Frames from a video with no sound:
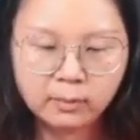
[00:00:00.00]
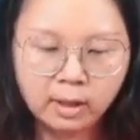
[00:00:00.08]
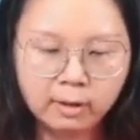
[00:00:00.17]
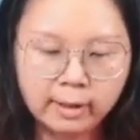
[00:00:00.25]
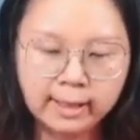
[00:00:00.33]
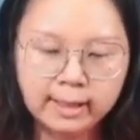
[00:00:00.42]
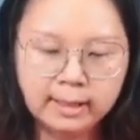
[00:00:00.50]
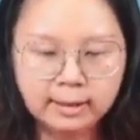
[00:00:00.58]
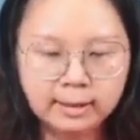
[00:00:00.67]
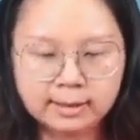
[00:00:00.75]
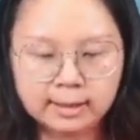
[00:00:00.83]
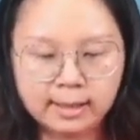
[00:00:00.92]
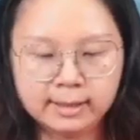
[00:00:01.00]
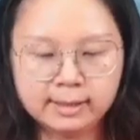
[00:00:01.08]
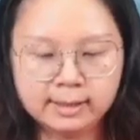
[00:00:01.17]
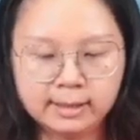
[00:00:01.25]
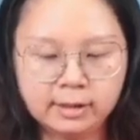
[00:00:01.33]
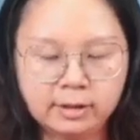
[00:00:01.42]
Okay, the size
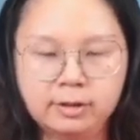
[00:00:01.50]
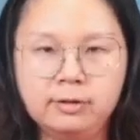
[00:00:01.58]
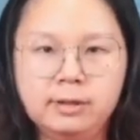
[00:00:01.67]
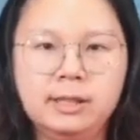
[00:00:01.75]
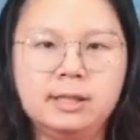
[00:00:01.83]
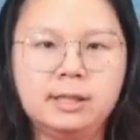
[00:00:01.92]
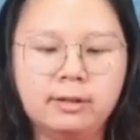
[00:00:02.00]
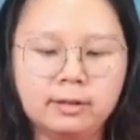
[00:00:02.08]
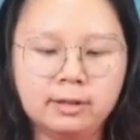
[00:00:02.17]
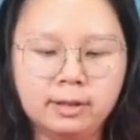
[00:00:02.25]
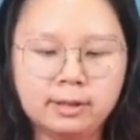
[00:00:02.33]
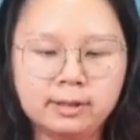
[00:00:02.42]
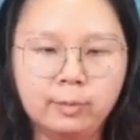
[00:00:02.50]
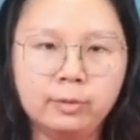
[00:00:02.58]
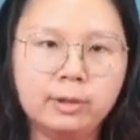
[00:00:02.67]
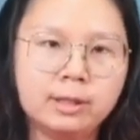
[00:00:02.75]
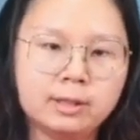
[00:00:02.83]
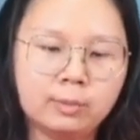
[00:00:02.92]
is 2 liter, the
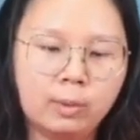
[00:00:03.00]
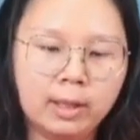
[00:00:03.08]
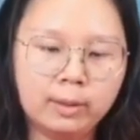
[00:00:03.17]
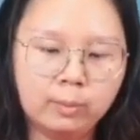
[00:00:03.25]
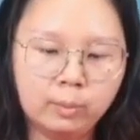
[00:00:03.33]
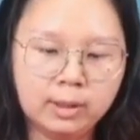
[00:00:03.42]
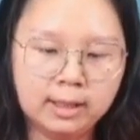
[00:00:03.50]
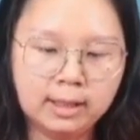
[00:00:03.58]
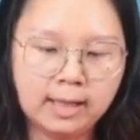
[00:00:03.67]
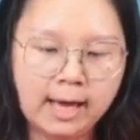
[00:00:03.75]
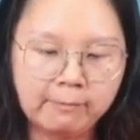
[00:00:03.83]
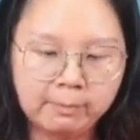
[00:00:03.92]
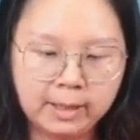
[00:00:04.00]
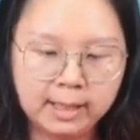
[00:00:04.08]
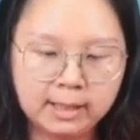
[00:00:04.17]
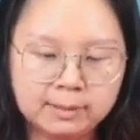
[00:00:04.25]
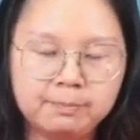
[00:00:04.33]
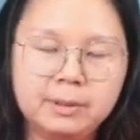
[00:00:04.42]
smallest one we have
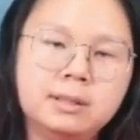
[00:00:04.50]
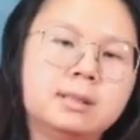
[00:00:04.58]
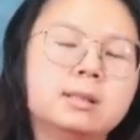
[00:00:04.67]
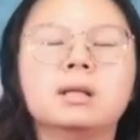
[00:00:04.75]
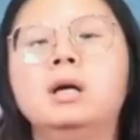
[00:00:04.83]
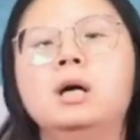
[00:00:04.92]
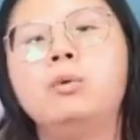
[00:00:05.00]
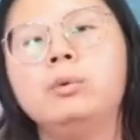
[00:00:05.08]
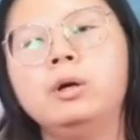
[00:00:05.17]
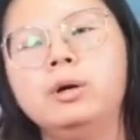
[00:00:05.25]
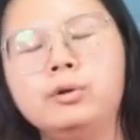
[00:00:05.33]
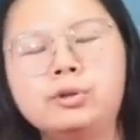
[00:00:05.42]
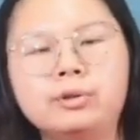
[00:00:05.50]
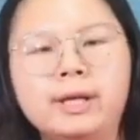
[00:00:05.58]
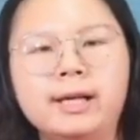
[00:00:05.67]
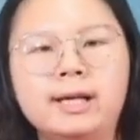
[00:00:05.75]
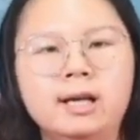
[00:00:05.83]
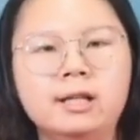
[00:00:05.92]
made, but we also
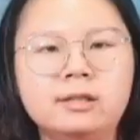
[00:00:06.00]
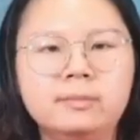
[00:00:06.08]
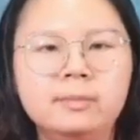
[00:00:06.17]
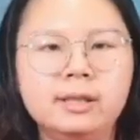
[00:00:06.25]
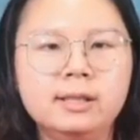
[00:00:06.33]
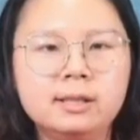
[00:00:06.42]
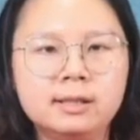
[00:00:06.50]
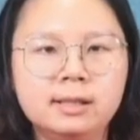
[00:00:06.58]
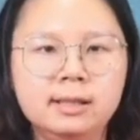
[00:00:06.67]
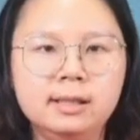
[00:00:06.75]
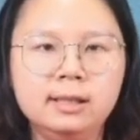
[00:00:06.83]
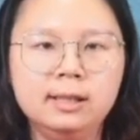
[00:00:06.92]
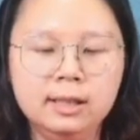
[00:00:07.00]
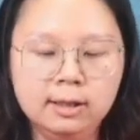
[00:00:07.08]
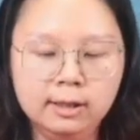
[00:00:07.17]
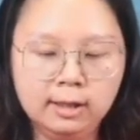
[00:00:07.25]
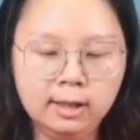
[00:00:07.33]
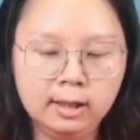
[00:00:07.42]
can customize the,
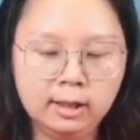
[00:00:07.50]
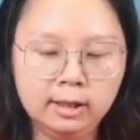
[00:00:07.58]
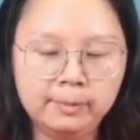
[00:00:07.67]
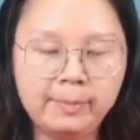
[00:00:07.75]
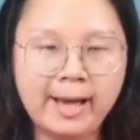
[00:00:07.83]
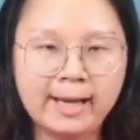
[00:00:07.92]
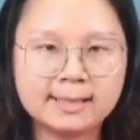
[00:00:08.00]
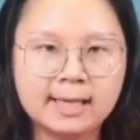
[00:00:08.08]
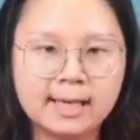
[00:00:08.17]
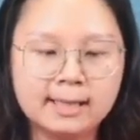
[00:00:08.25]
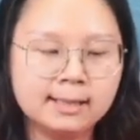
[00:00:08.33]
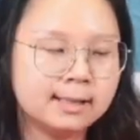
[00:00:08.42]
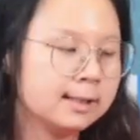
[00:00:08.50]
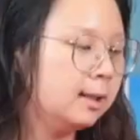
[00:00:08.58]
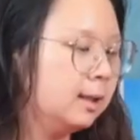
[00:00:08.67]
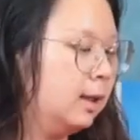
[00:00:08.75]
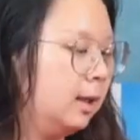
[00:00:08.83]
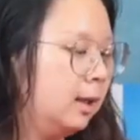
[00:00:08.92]
uh, the bag size.
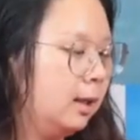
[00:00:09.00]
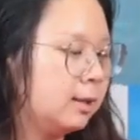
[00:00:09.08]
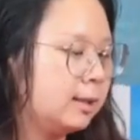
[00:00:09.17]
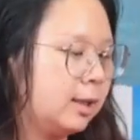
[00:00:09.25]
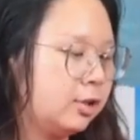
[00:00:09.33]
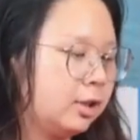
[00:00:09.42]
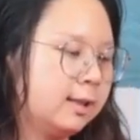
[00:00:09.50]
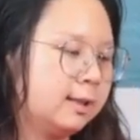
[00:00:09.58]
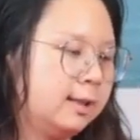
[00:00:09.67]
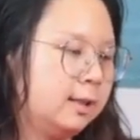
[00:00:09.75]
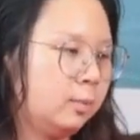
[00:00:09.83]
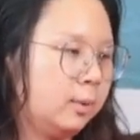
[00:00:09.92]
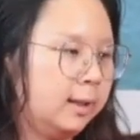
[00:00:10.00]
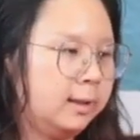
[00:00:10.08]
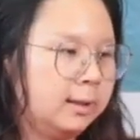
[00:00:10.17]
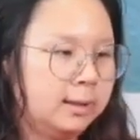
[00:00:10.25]
Uh, such as this one.